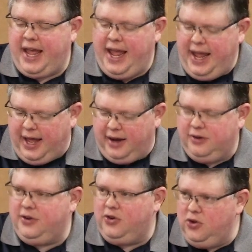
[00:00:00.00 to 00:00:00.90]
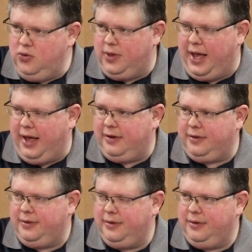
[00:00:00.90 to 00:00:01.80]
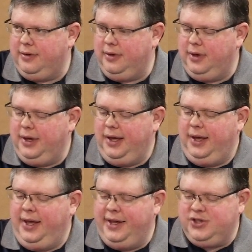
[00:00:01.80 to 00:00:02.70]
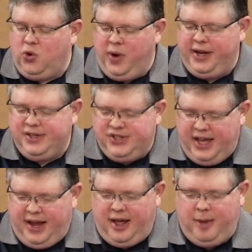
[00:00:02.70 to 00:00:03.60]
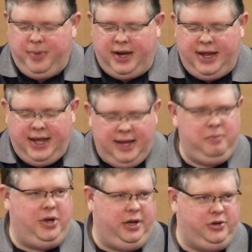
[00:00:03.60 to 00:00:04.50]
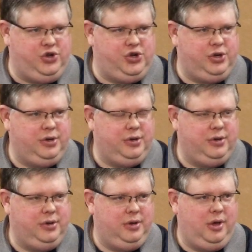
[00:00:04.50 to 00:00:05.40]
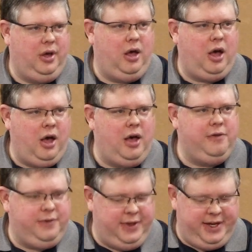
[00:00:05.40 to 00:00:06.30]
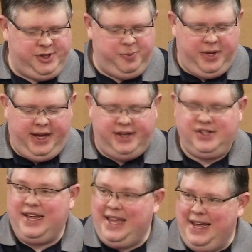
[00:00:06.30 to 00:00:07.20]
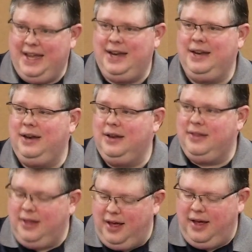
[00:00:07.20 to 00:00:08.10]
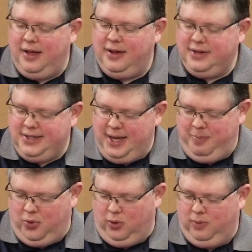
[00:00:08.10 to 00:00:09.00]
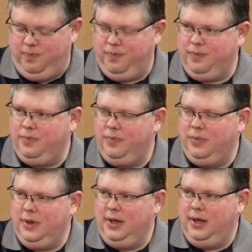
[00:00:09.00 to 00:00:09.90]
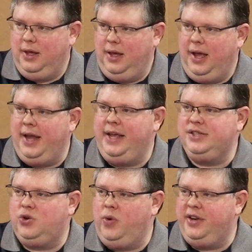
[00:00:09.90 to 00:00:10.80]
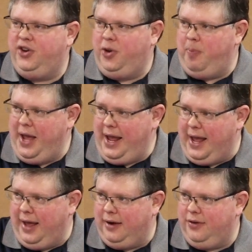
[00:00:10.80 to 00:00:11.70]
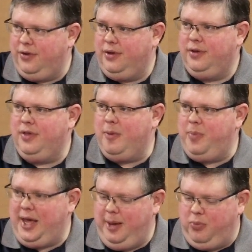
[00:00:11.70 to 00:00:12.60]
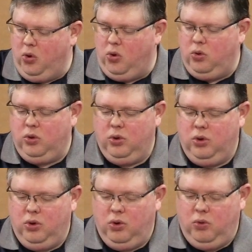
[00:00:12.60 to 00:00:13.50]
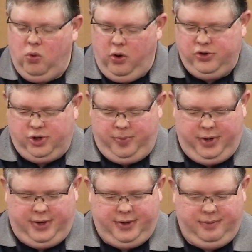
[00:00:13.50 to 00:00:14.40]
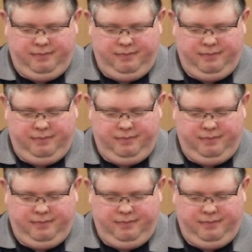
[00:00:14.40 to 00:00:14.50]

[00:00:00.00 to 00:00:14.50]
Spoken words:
and to do that, he is going to set up an image of this beast in the temple. And he's going to demand that people worship it.